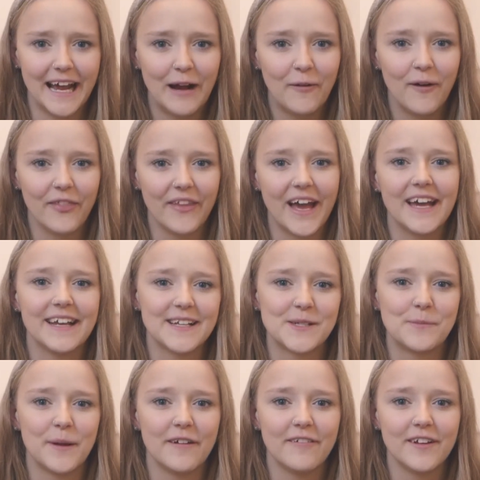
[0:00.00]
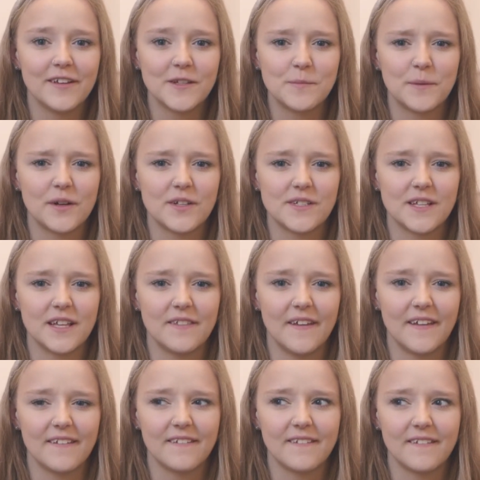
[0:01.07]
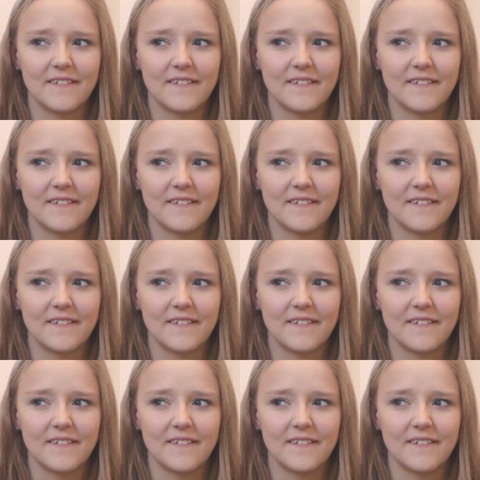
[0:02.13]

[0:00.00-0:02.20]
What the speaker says: out on that experience because they think